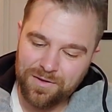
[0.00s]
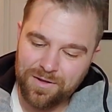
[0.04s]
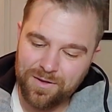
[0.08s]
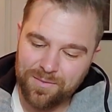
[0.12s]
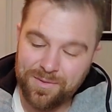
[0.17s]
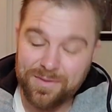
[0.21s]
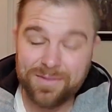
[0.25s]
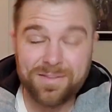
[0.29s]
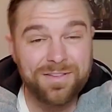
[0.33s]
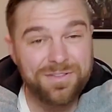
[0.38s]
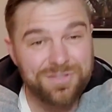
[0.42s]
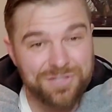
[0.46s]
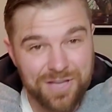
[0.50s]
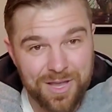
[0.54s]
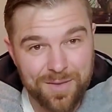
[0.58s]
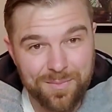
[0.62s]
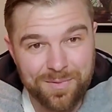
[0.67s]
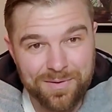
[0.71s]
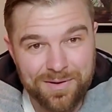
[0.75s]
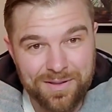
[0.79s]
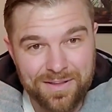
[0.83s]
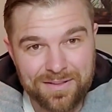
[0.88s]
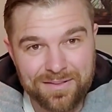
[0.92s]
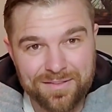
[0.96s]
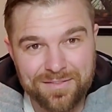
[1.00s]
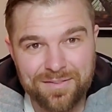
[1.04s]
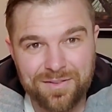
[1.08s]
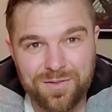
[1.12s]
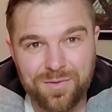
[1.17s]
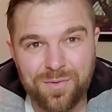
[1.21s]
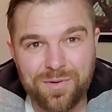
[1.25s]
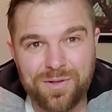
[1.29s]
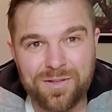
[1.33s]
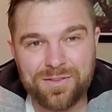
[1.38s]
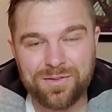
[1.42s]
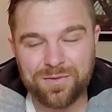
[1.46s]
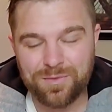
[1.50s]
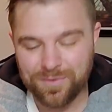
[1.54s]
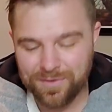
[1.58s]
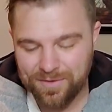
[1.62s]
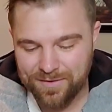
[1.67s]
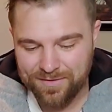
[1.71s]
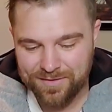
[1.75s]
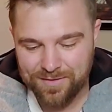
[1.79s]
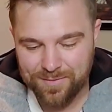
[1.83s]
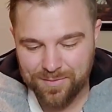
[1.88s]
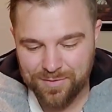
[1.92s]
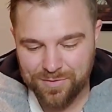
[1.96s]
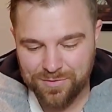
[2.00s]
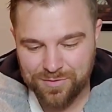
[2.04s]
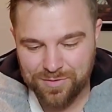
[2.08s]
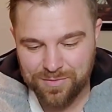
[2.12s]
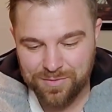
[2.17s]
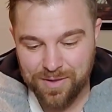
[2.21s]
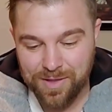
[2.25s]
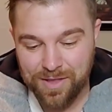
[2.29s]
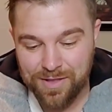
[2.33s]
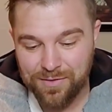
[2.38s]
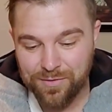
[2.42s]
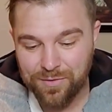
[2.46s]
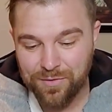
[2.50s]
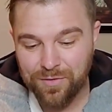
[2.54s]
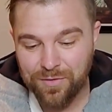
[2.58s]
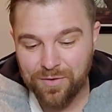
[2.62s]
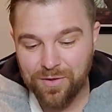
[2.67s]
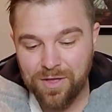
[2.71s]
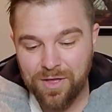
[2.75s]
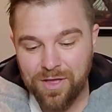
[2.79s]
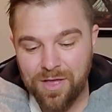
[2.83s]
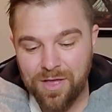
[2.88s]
It's in Japanese, so you won't get to really see much of the manual,